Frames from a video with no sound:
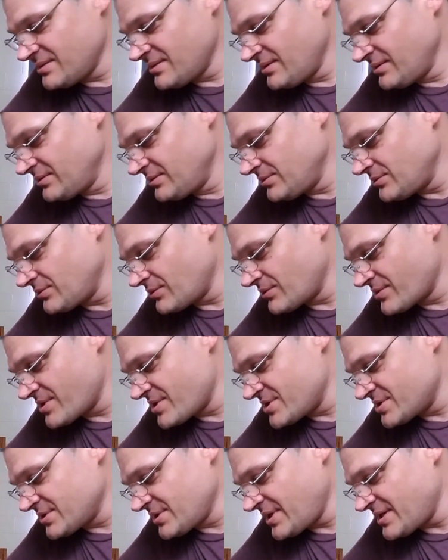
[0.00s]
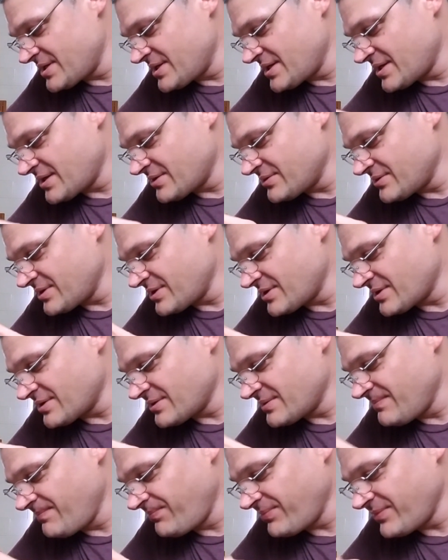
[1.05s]
the little orange light down
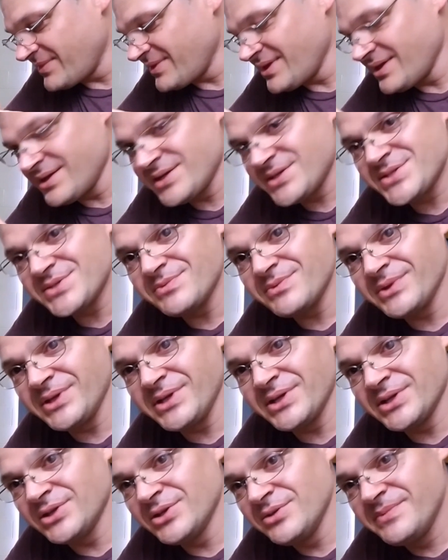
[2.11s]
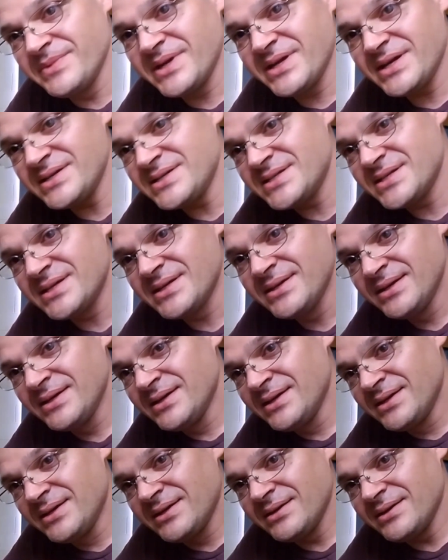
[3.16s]
there, it doesn't really illuminate
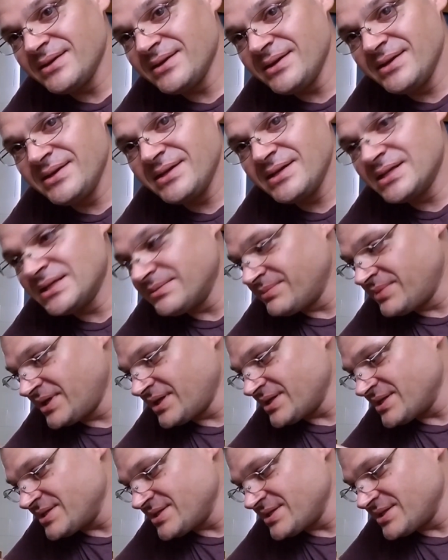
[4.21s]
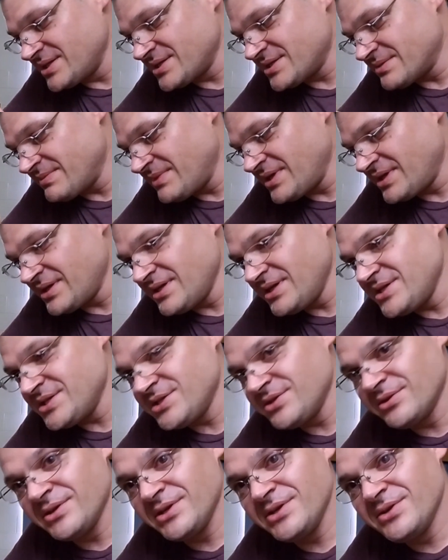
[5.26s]
any of the buttons. It doesn't make it
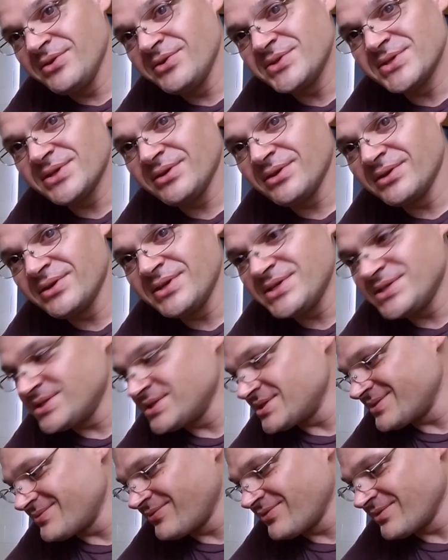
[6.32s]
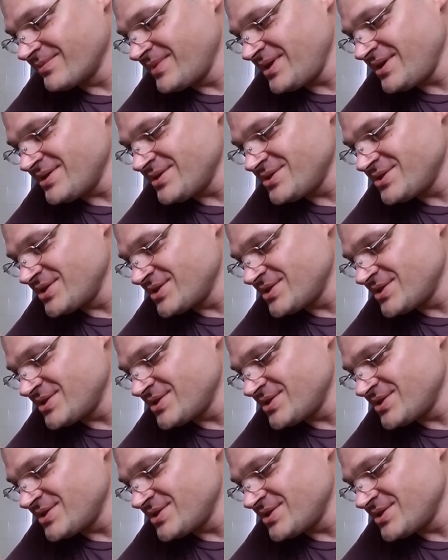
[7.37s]
easier to use. All it is for me is